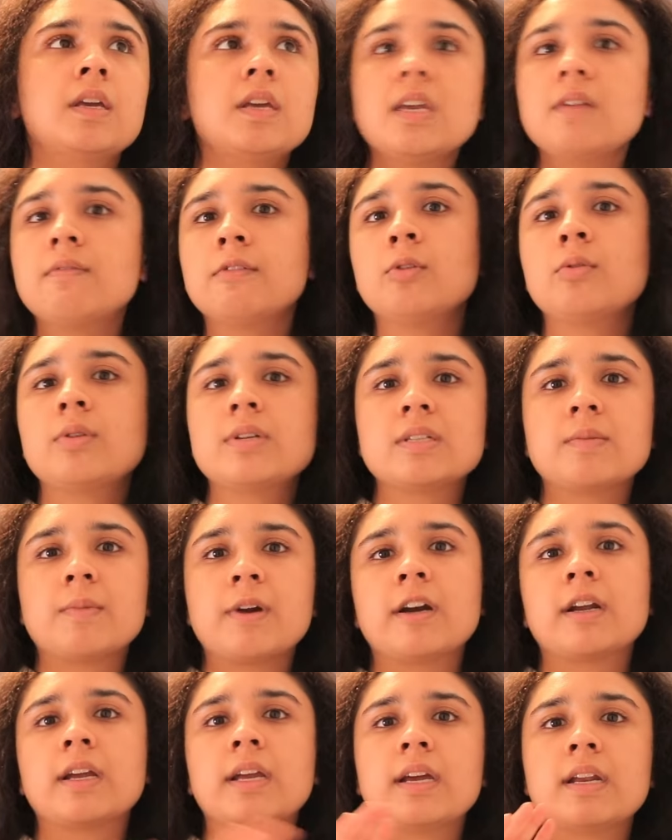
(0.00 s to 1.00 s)
Even though he's
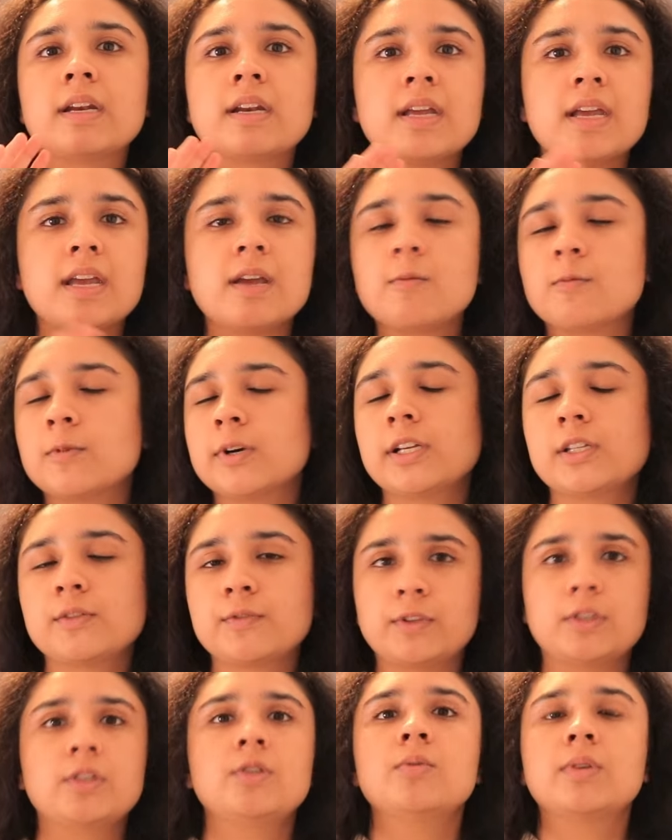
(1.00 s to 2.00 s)
American, it works
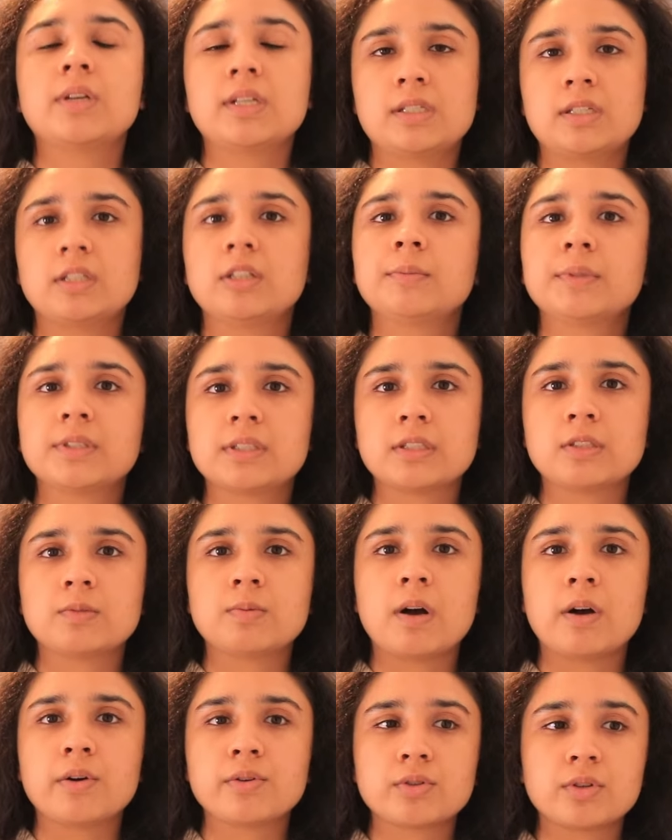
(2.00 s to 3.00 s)
for the UK syllabus as
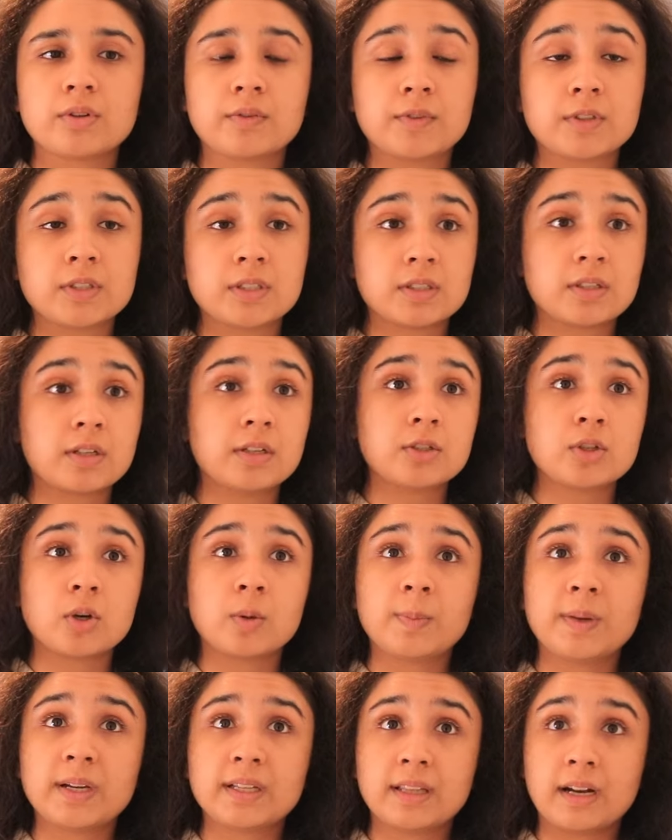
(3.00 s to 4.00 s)
well. So if there's a certain
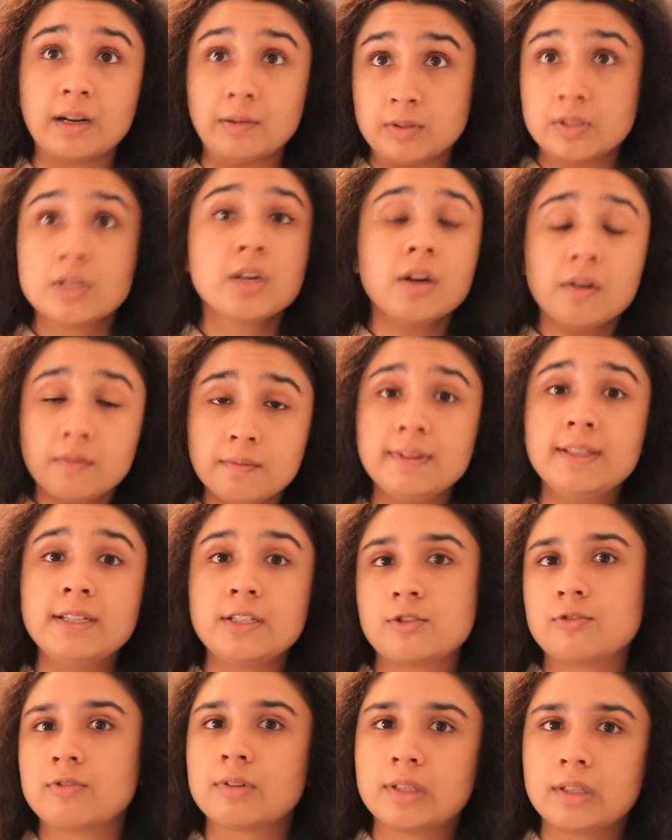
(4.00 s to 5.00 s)
topic that I was really
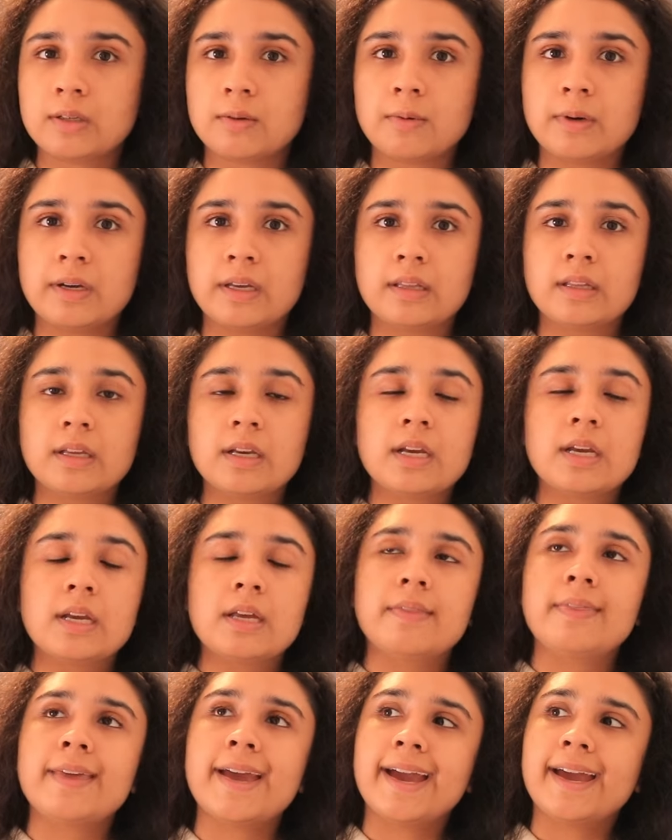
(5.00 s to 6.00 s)
struggling with,
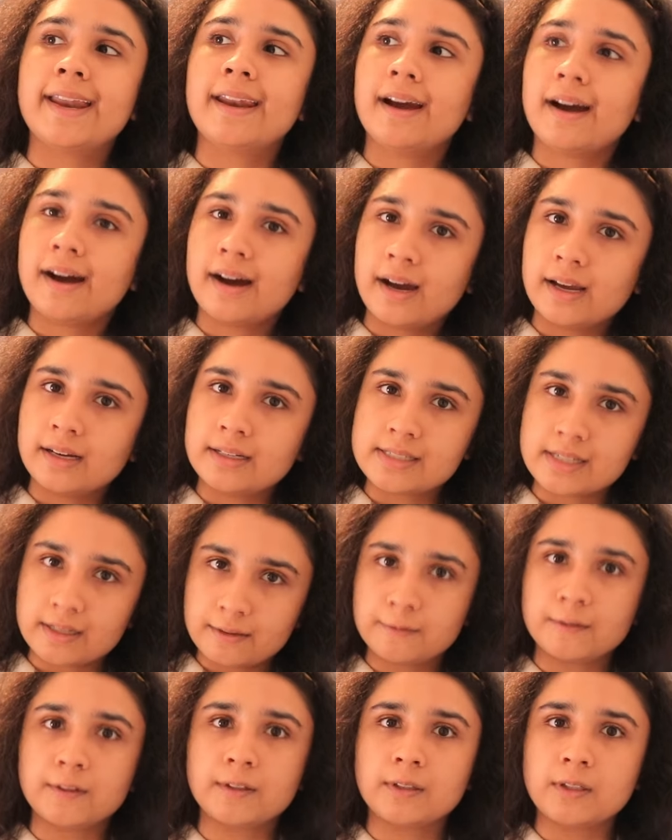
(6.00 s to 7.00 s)
then I
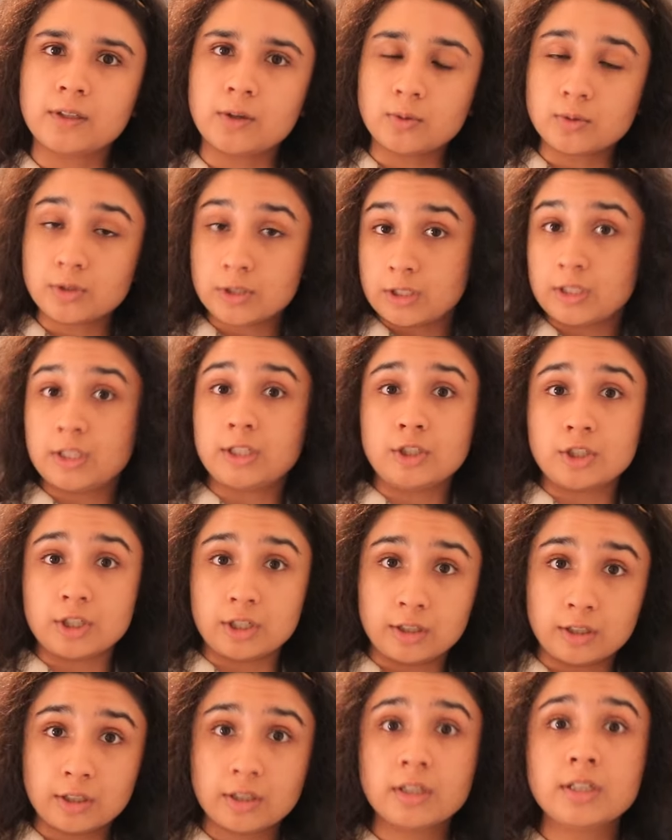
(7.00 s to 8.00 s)
definitely go to
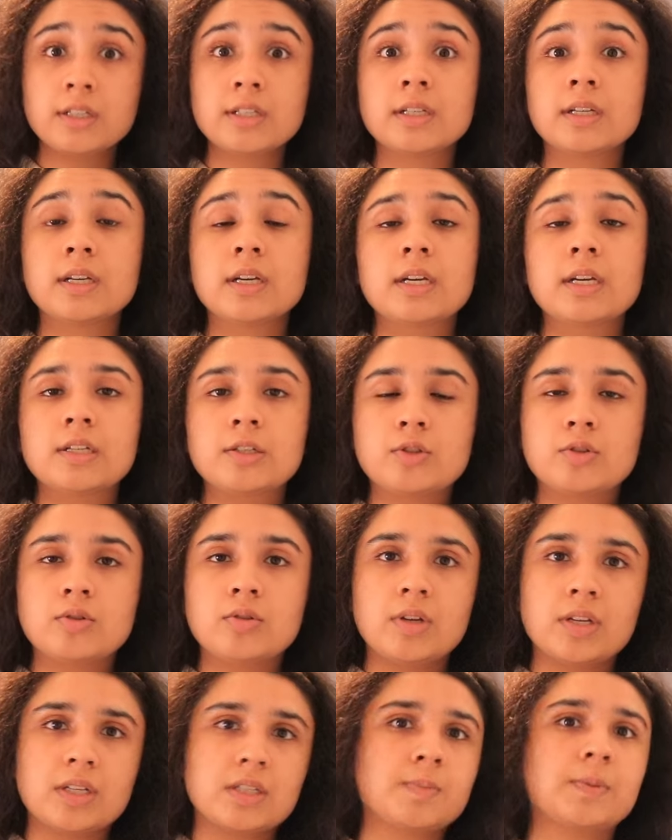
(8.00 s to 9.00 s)
Ninja Nerd to
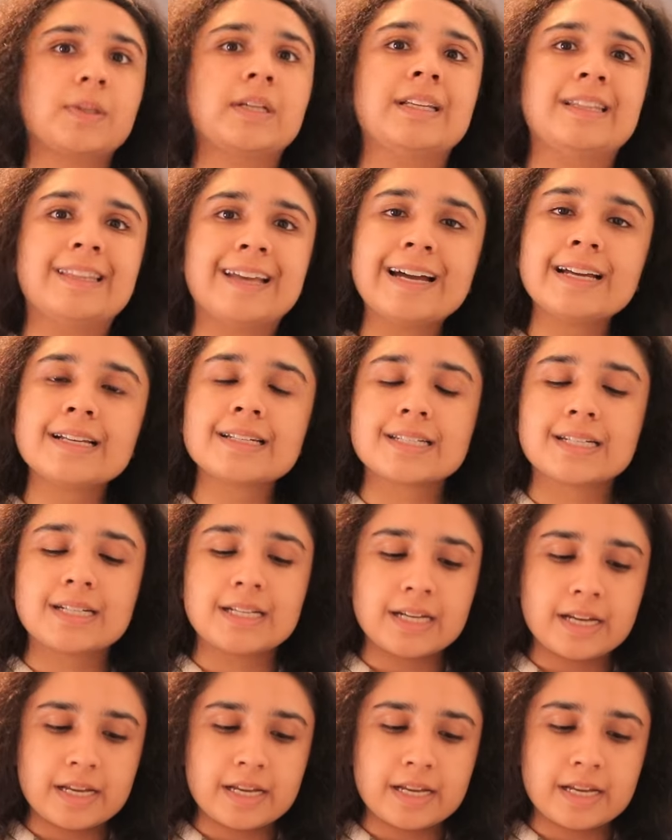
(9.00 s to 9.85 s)
explain that.